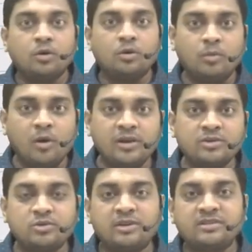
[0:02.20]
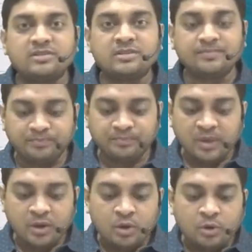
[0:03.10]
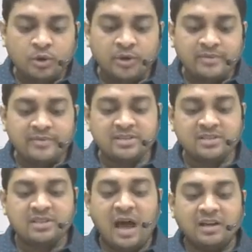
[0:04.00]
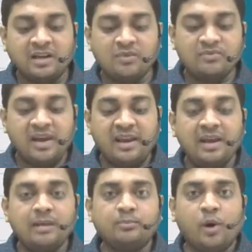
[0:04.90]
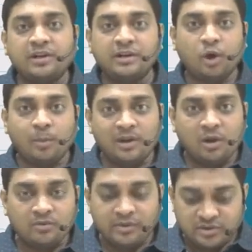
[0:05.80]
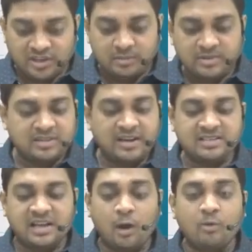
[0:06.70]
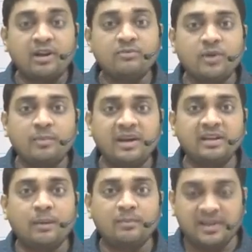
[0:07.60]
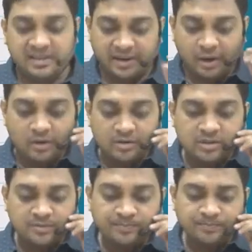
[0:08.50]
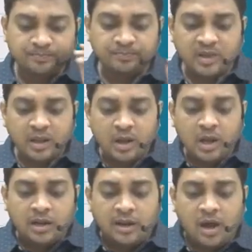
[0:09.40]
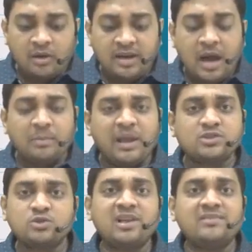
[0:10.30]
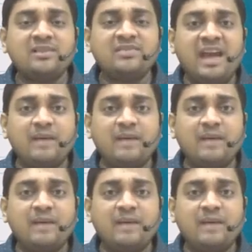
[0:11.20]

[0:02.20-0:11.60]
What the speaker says: Good morning, students. Today we will start a very important topic of your syllabus, that is accounting from incomplete records. Now in our plus 2 level